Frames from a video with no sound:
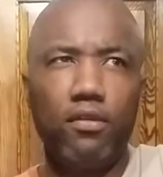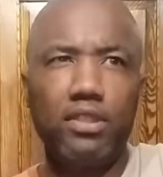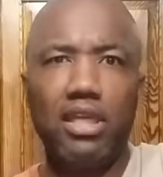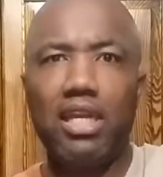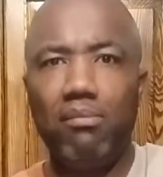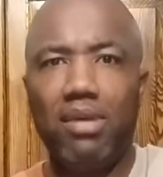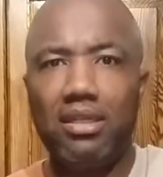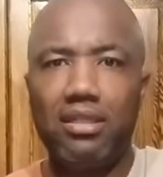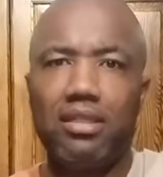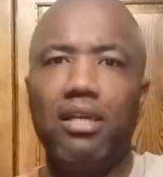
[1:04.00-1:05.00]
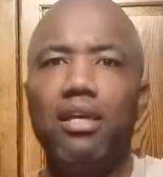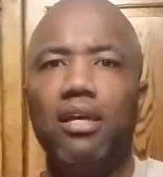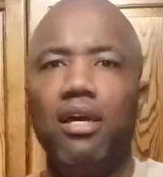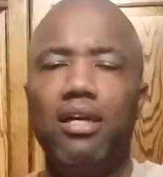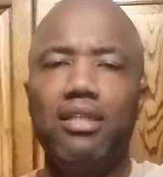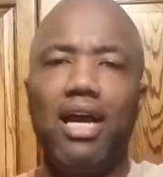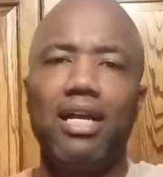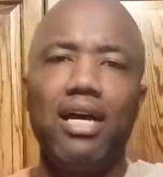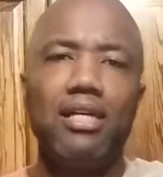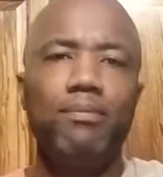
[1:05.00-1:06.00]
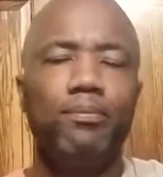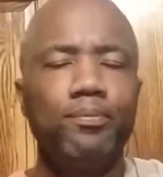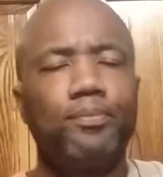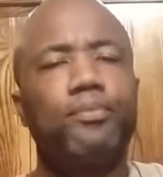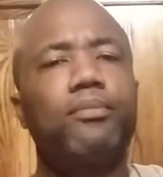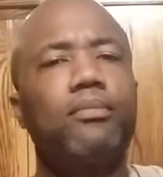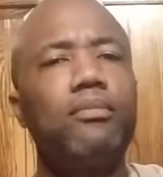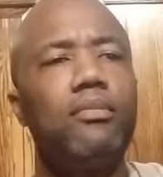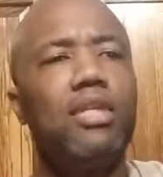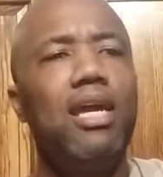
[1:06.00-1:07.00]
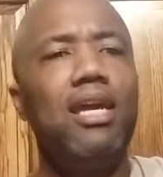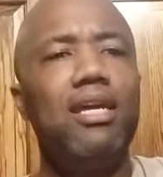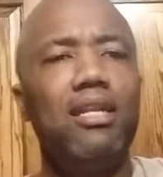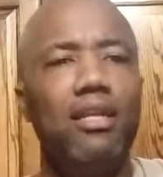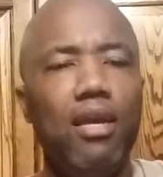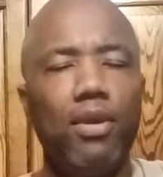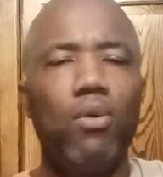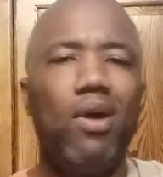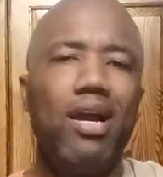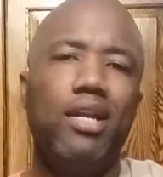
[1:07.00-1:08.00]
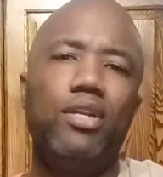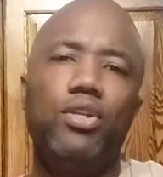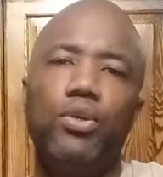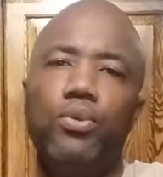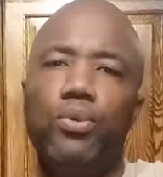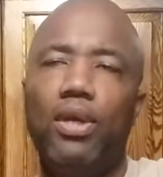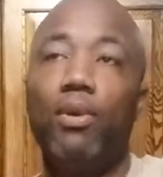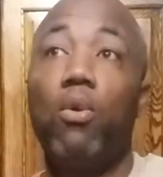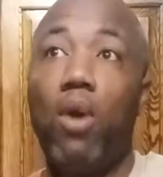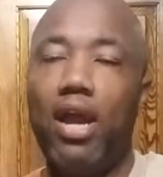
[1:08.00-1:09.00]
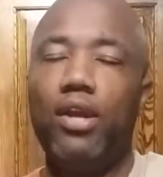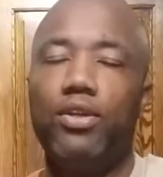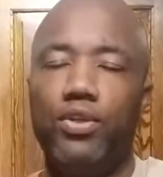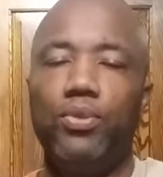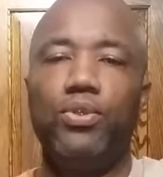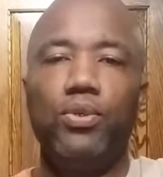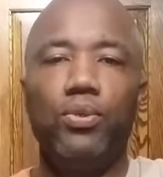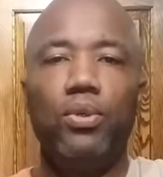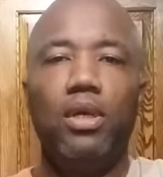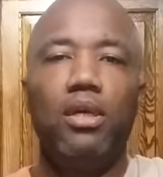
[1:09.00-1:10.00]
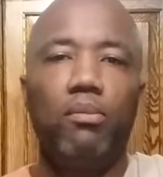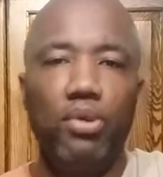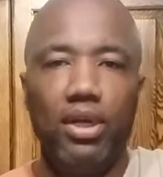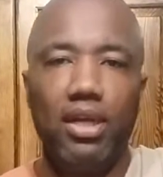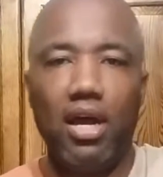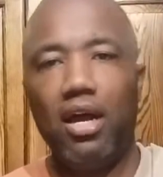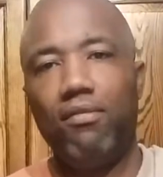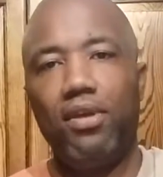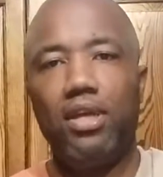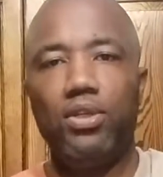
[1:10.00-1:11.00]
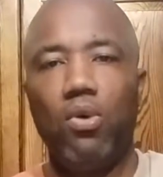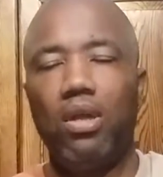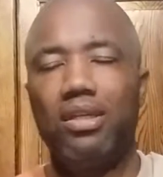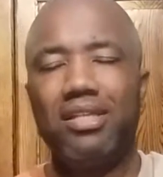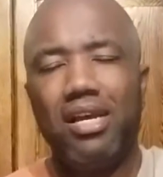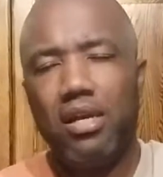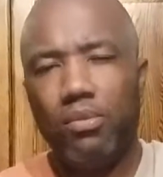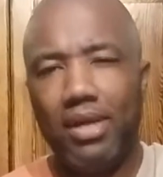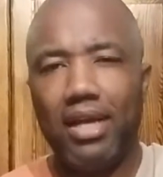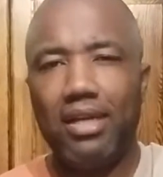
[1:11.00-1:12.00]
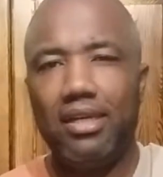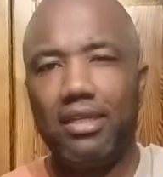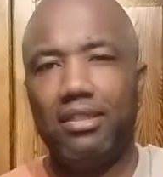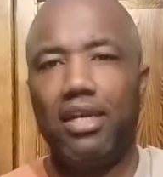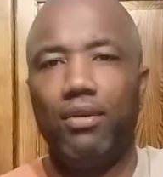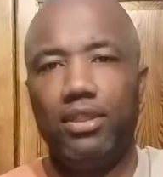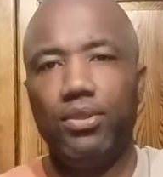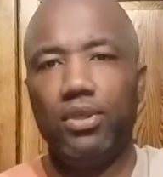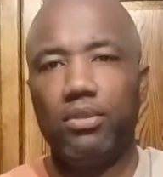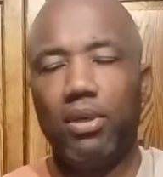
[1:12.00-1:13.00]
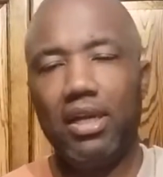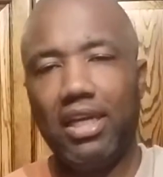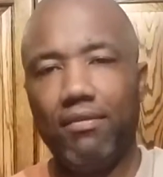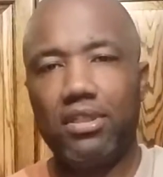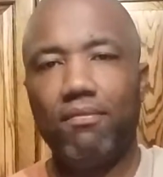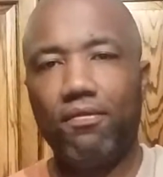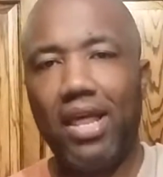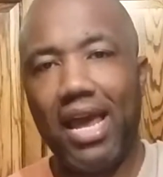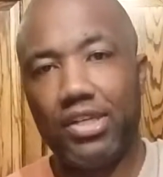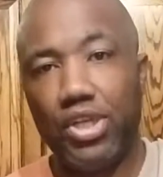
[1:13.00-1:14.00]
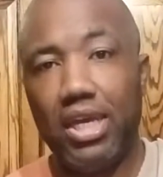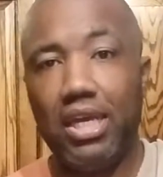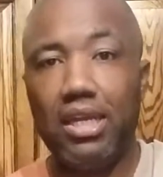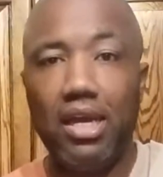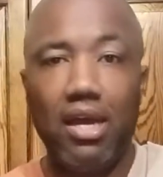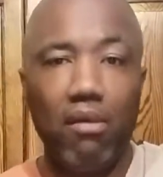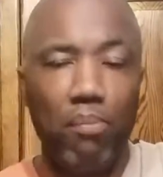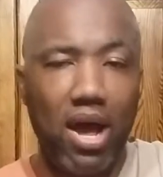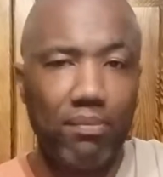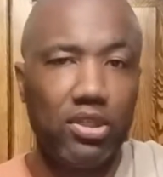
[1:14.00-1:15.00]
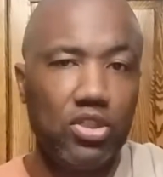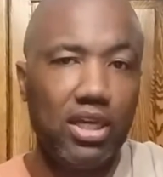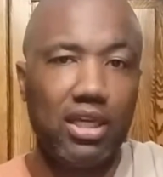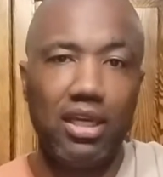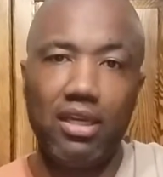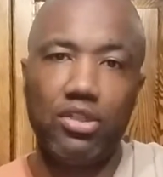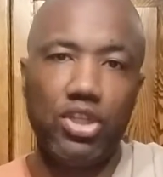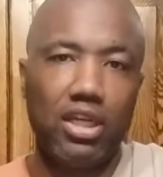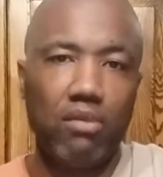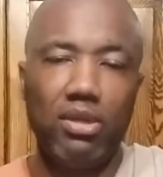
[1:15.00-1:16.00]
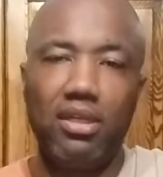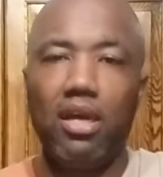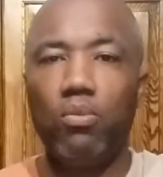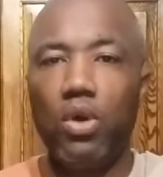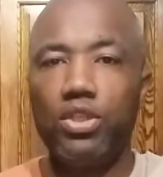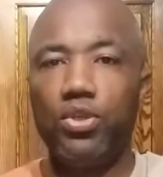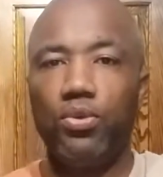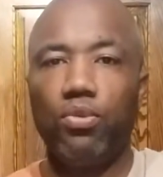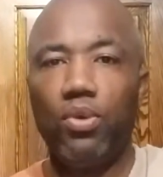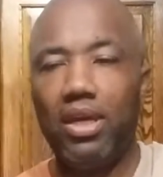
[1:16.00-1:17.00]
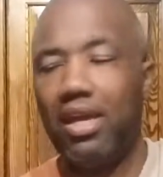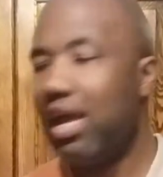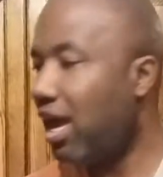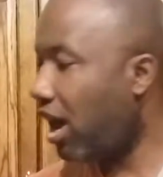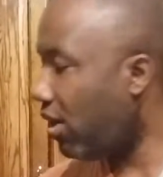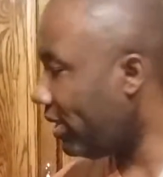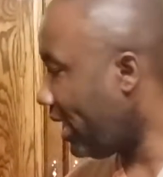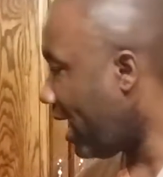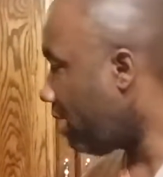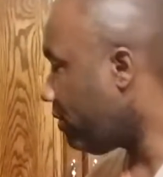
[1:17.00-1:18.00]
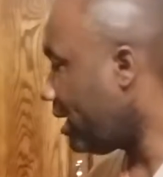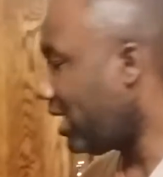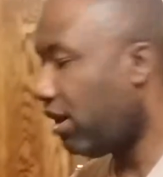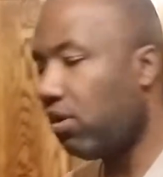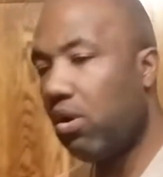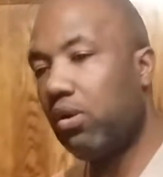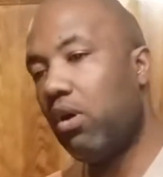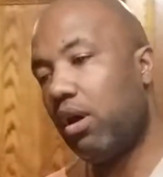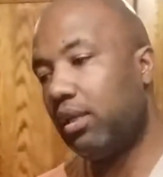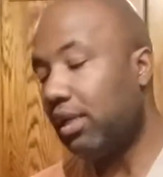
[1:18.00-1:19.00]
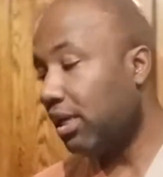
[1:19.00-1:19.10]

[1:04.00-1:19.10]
skinnymiss.com, and it required you to put it in the oven, do all this. We're not going to necessarily do this. We're going to give it some flash heat, pop the chicken. Chicken will be done 1, 2, 3. I already have right now going on